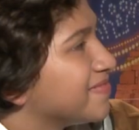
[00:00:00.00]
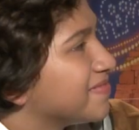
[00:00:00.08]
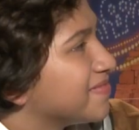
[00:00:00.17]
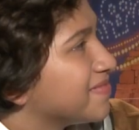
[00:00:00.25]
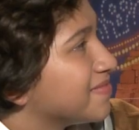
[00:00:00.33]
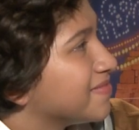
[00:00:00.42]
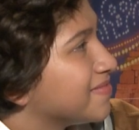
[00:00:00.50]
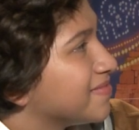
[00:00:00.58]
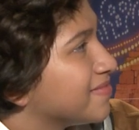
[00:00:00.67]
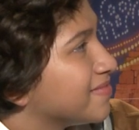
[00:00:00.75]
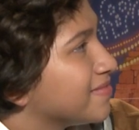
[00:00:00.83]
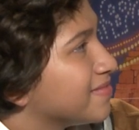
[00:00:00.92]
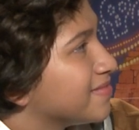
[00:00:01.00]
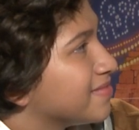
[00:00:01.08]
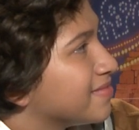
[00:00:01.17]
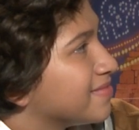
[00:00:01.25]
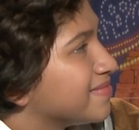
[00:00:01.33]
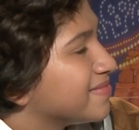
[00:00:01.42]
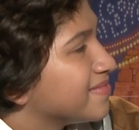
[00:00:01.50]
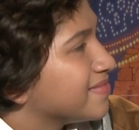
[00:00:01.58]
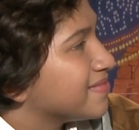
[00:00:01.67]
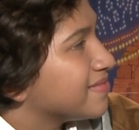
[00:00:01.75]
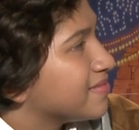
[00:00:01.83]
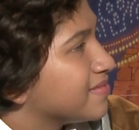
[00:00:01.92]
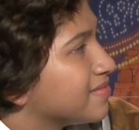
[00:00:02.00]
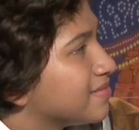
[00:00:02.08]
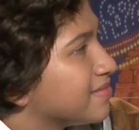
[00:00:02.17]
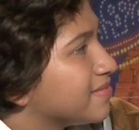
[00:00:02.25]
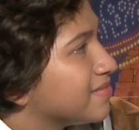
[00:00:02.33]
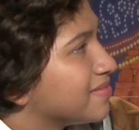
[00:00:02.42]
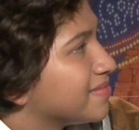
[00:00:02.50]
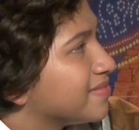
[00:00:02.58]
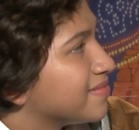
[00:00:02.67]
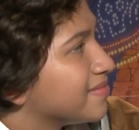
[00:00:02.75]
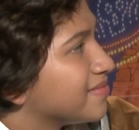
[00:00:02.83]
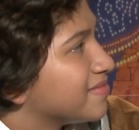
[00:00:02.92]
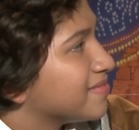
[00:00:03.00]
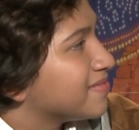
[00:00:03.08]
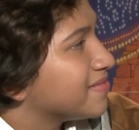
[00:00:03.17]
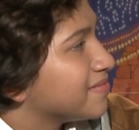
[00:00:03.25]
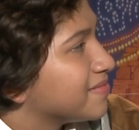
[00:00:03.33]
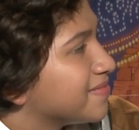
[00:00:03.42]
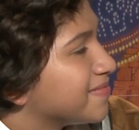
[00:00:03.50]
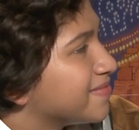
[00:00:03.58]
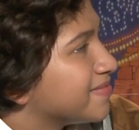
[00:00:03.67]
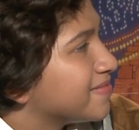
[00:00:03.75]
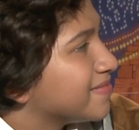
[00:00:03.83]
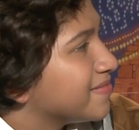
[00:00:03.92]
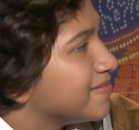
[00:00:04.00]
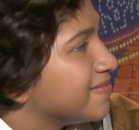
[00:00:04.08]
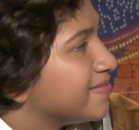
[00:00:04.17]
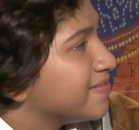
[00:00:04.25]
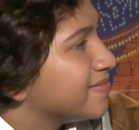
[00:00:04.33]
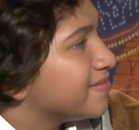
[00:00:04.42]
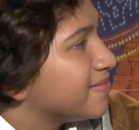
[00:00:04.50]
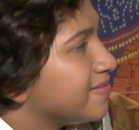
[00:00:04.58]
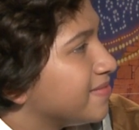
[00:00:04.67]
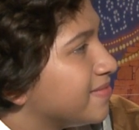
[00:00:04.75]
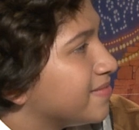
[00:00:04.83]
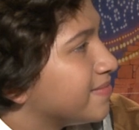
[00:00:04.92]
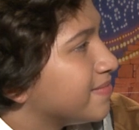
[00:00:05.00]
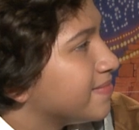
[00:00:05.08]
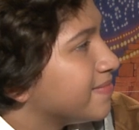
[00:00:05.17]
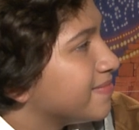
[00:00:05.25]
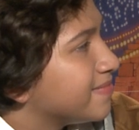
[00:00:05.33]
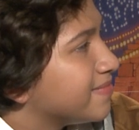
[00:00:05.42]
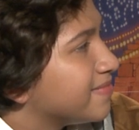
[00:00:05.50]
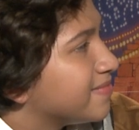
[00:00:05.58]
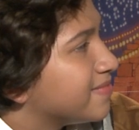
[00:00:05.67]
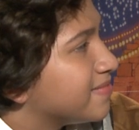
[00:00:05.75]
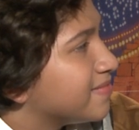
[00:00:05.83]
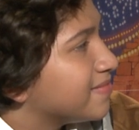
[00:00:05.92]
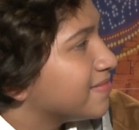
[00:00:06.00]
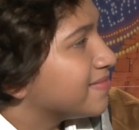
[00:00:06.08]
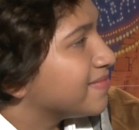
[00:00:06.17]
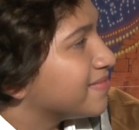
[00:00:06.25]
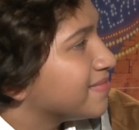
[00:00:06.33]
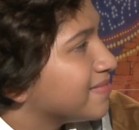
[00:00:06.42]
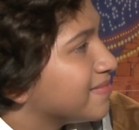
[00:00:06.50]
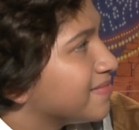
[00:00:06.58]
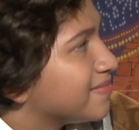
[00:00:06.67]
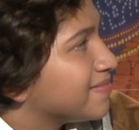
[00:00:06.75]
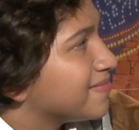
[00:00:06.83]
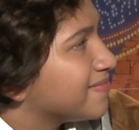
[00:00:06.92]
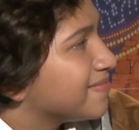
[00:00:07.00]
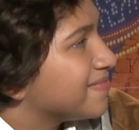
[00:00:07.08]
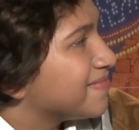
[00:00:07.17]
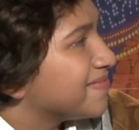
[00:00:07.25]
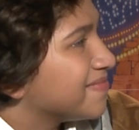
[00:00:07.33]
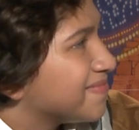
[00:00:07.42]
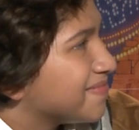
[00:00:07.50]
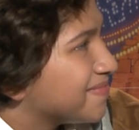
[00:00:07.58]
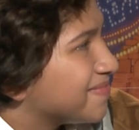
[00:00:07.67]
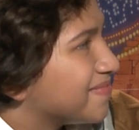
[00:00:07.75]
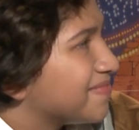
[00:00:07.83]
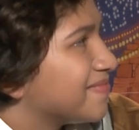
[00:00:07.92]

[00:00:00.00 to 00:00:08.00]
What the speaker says: (silent)